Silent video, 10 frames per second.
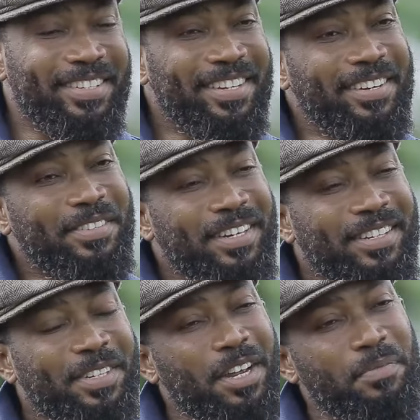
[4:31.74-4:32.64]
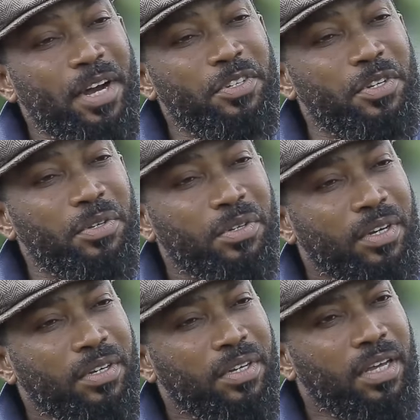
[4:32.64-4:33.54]
So what about you?
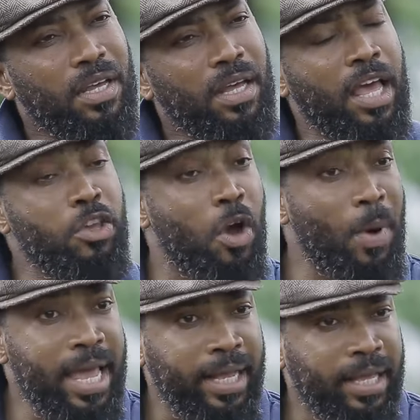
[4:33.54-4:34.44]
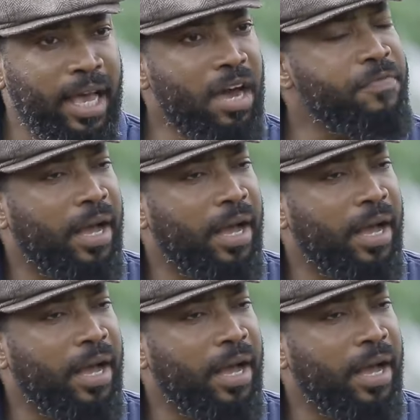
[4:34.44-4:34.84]
Your WAEC, how